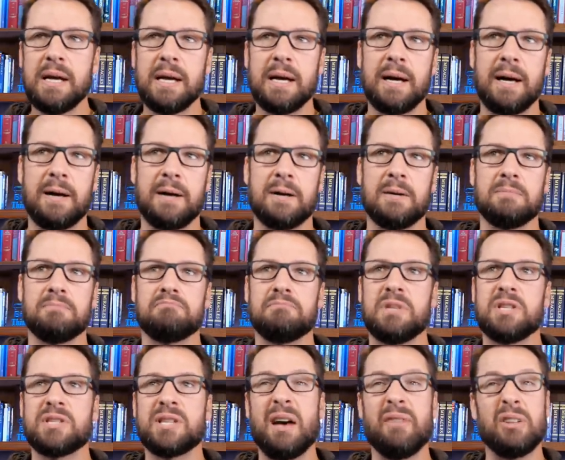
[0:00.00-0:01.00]
Um,
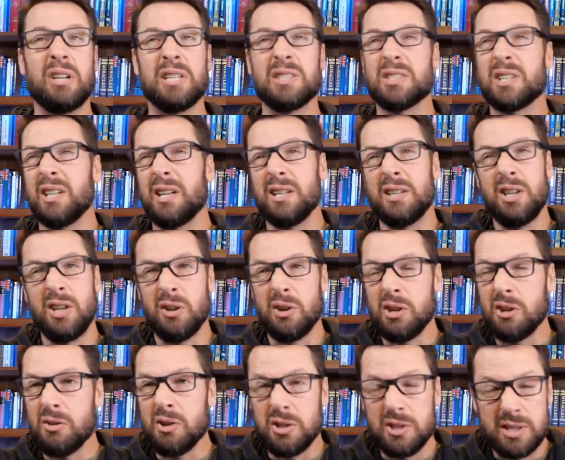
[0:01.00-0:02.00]
seven is, you know,
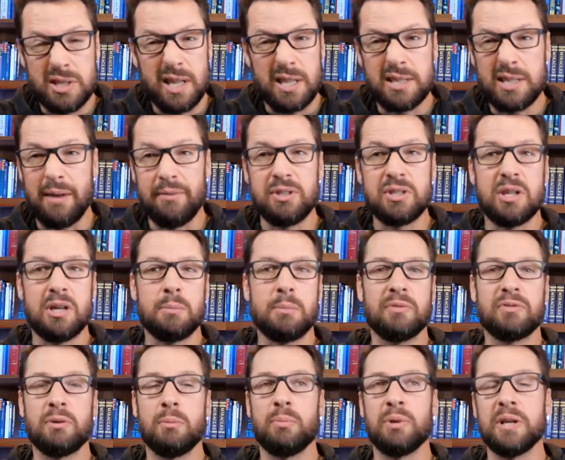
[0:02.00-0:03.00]
you could say seven's a number
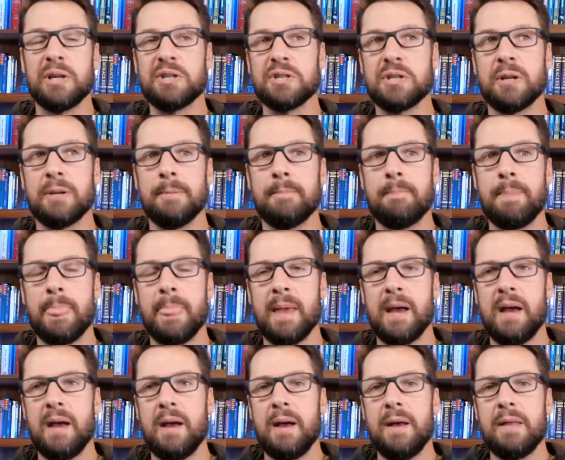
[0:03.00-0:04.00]
of completion.
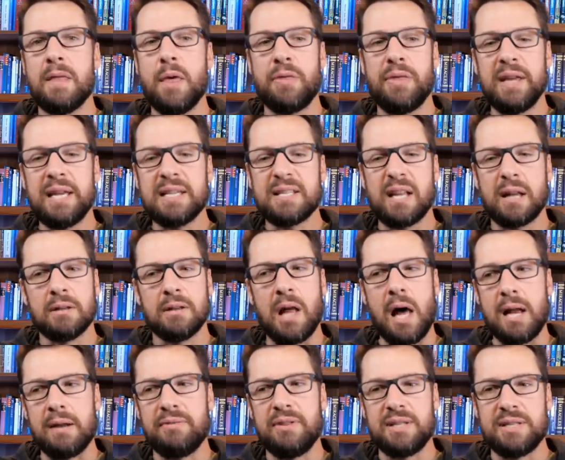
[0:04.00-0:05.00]
The thing is that a
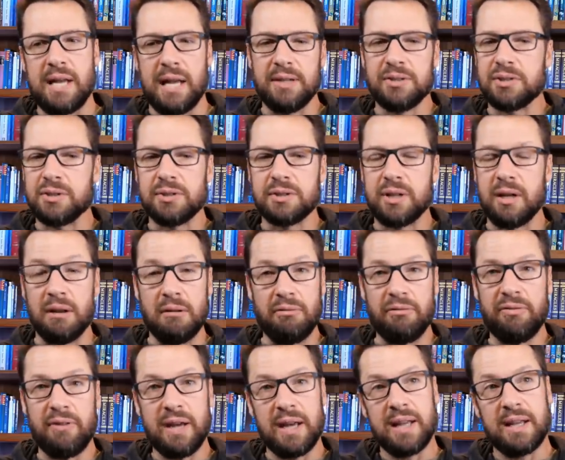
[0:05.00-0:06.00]
lot of these answers can
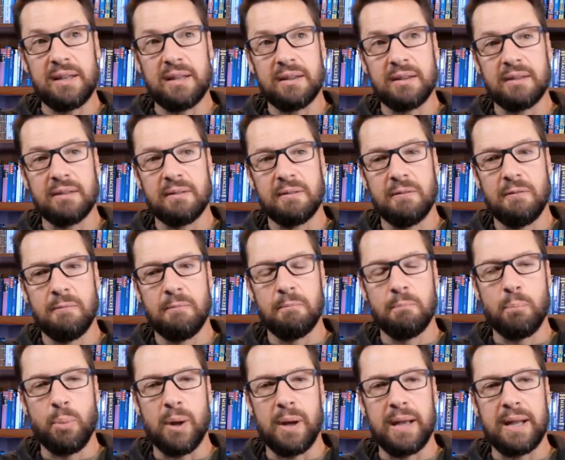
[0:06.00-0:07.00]
fit,
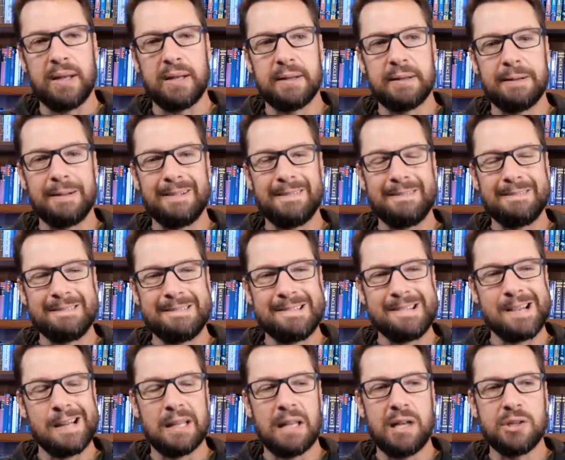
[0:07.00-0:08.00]
but
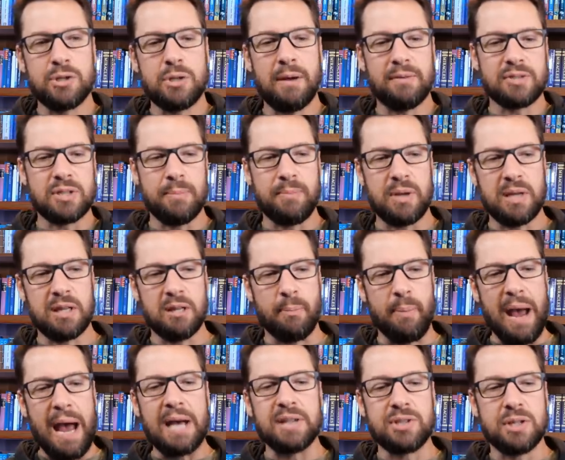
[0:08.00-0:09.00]
unless you have something in the
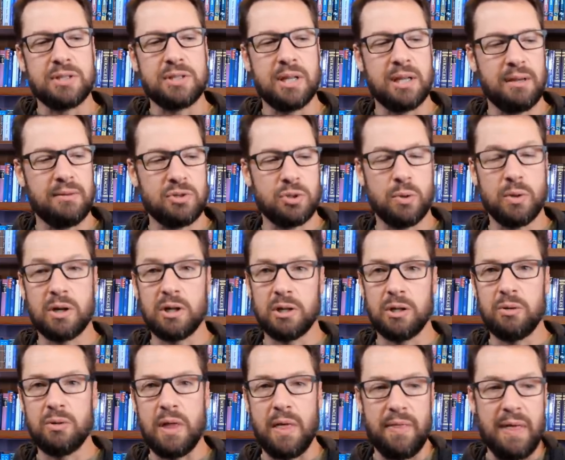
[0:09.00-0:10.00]
passage that gives you a
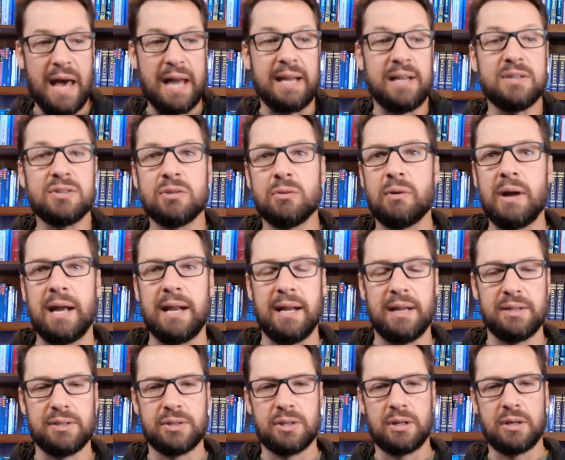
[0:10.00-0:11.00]
clue that that is the right
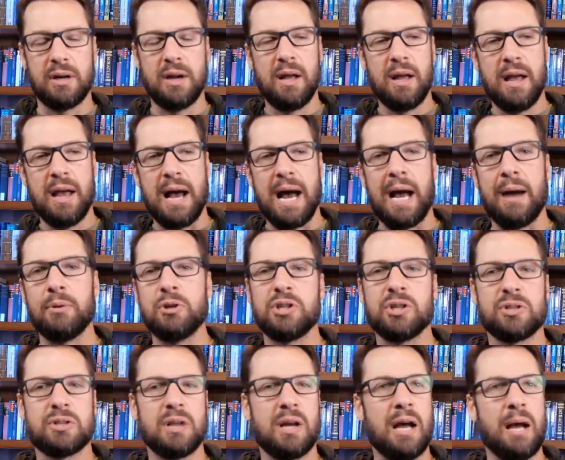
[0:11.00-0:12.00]
answer, I would
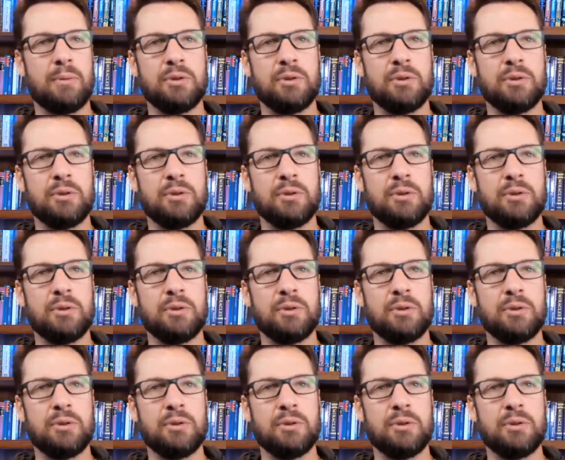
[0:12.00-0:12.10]
just I